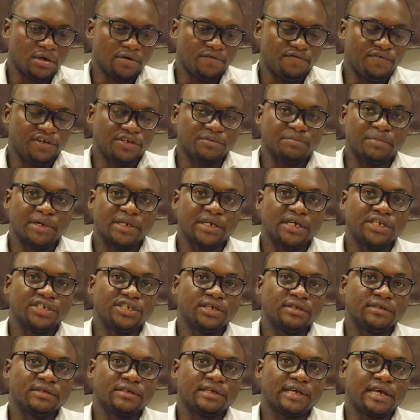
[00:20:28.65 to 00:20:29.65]
fleet
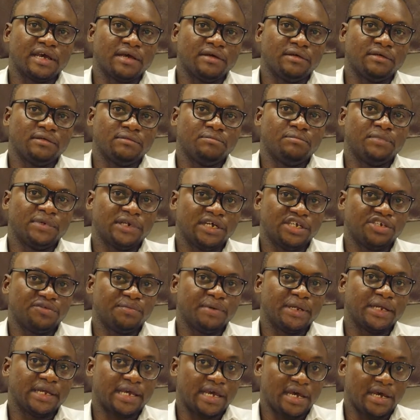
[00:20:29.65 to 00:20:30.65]
management
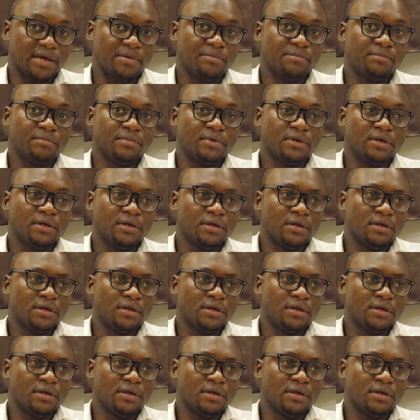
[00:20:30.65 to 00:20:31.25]
came,